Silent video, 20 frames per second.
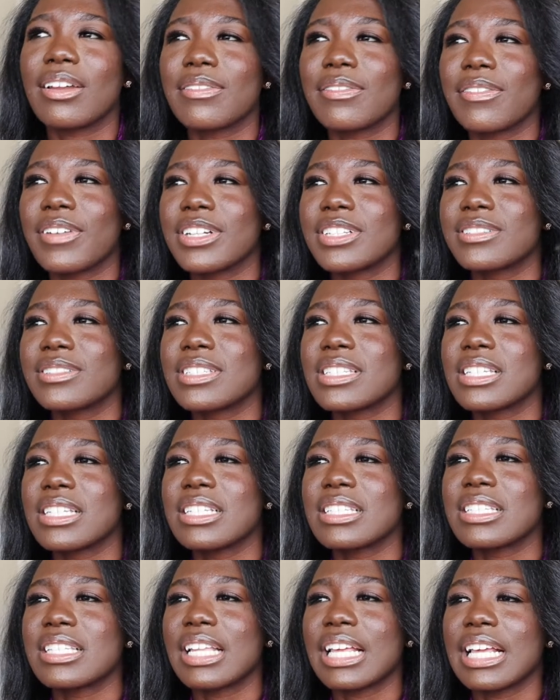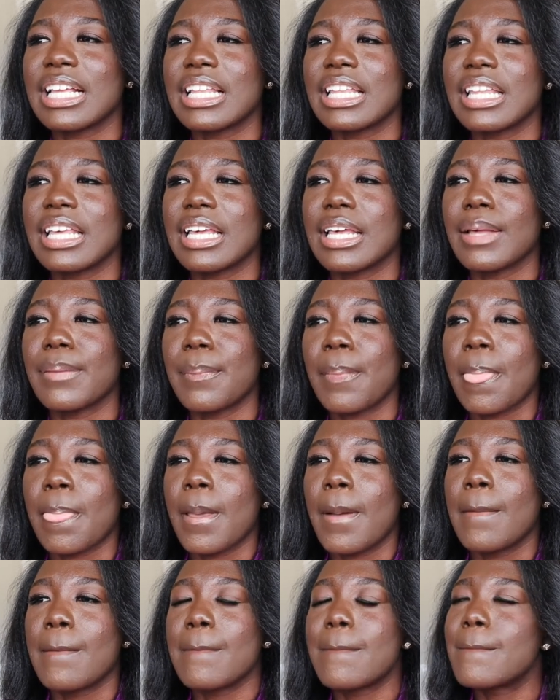of fragrances lately,
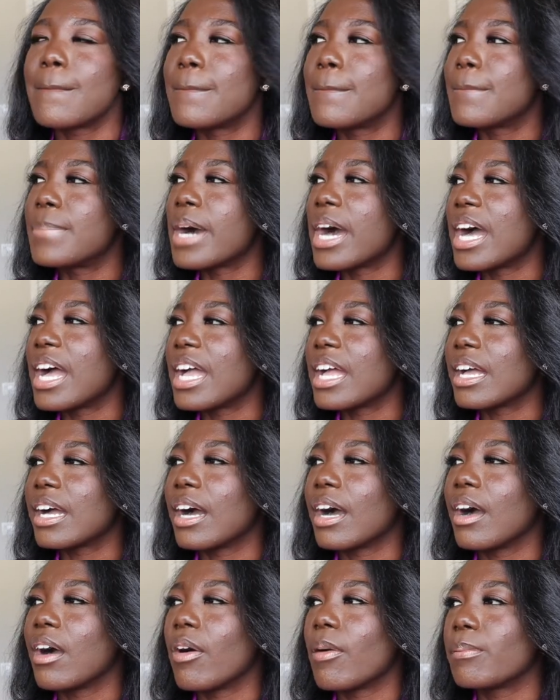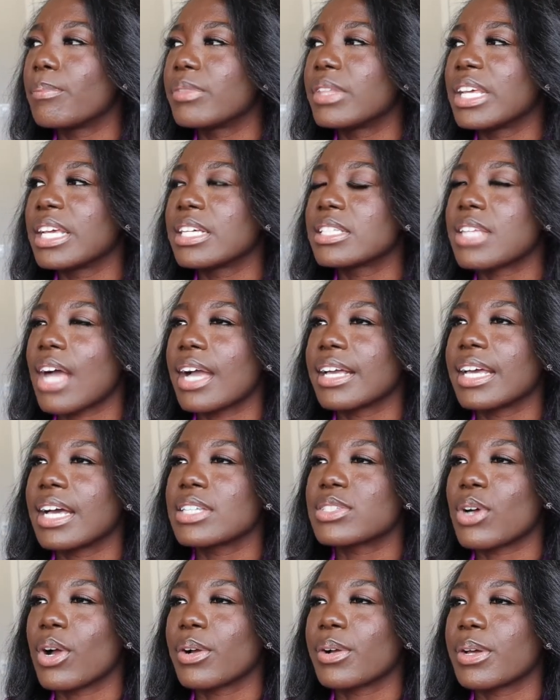but um, these I
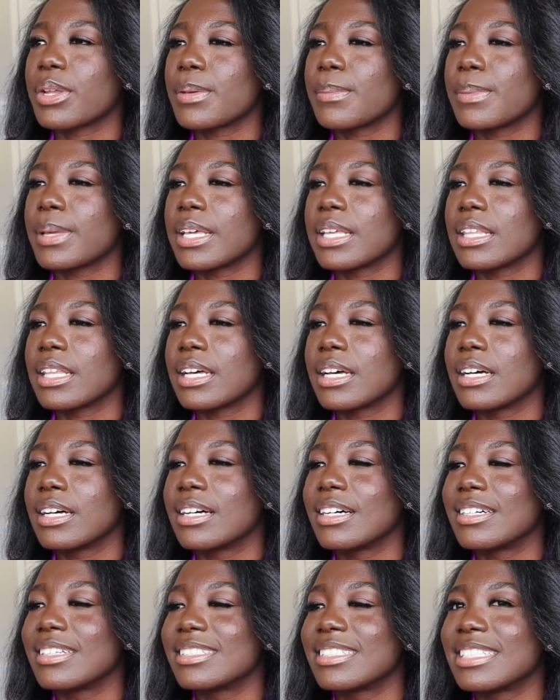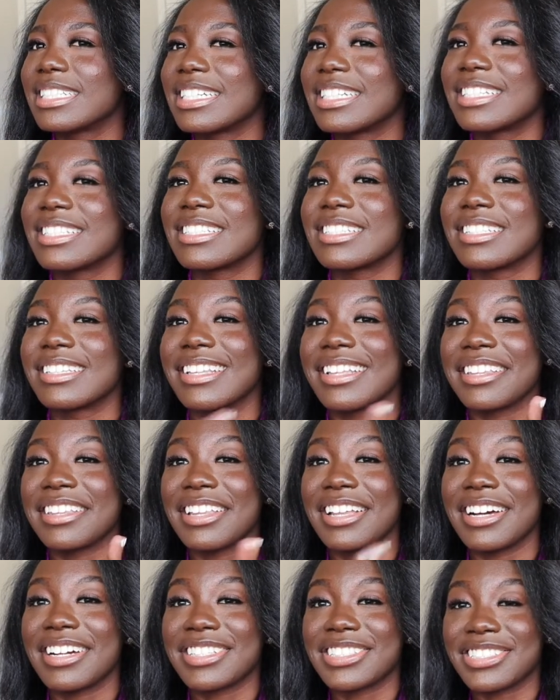guess are gonna be the, the, the
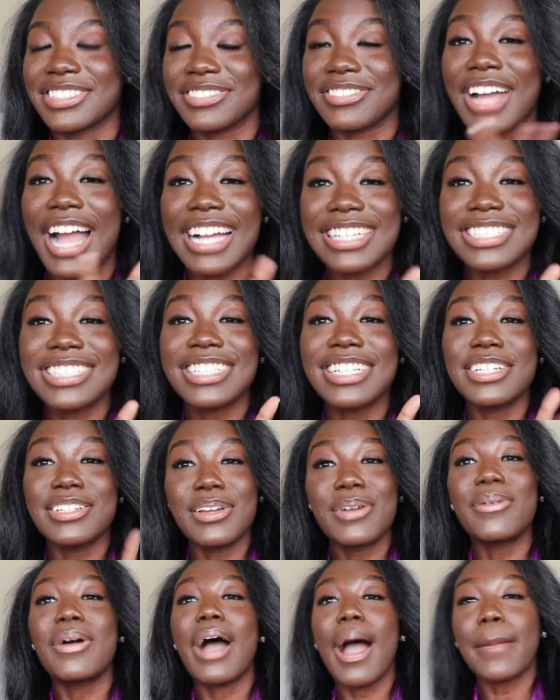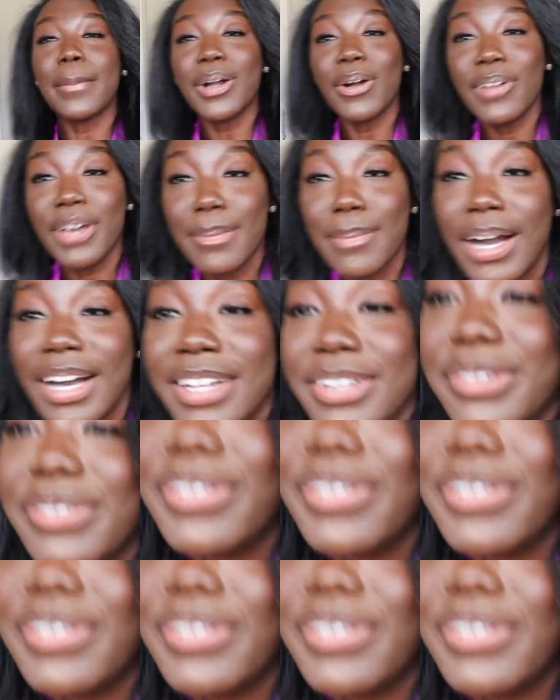luxury. Actually, you know what? I'm gonna go get my other